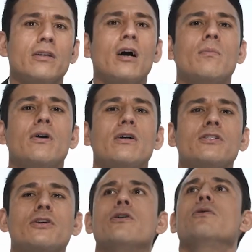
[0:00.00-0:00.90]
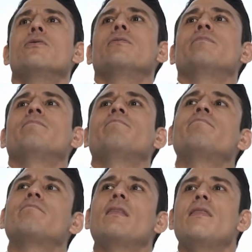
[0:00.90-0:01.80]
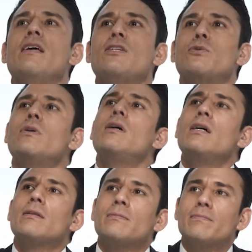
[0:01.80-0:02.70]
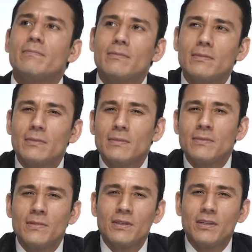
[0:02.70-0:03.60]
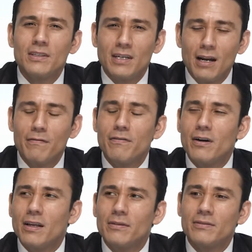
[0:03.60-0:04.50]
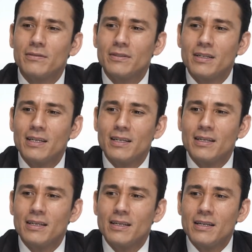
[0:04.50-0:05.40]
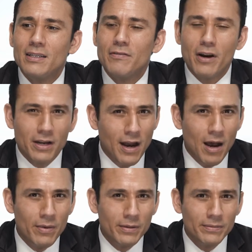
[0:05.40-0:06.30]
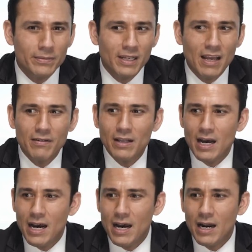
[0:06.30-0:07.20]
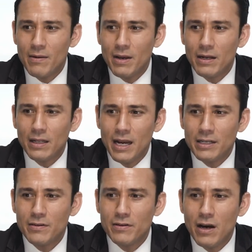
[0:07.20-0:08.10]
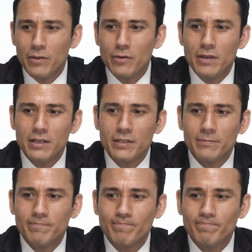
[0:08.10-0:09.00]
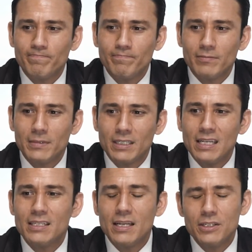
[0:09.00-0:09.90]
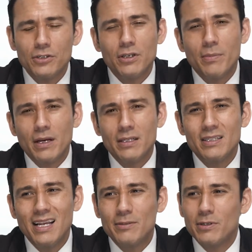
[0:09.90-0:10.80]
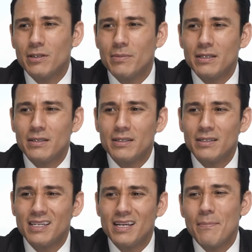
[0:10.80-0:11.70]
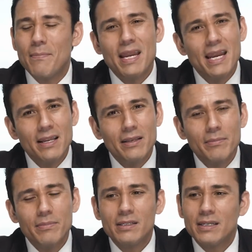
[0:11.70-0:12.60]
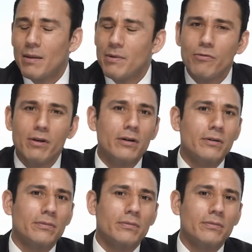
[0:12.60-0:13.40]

Number two, and this one is kind of funny. It's very common, and I have a lot of my clients who've gone through this. And it's interesting because it's not supposed to be mean, but it's got to be real.